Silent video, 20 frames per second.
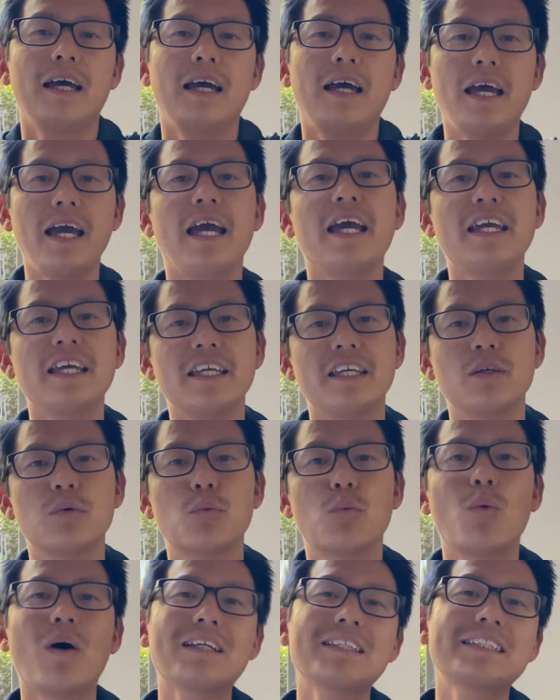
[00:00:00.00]
Hey,
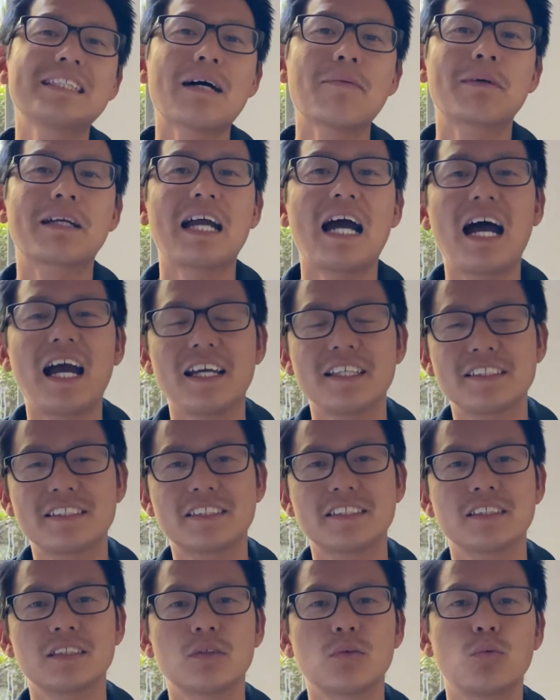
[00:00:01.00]
what's up
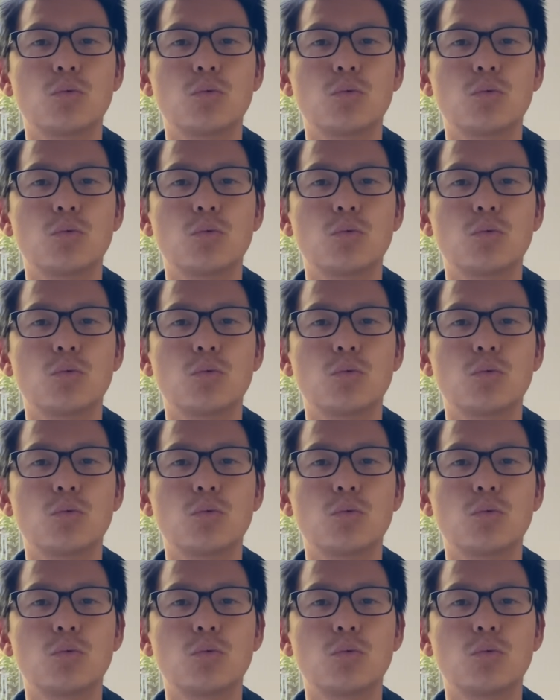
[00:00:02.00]
guys?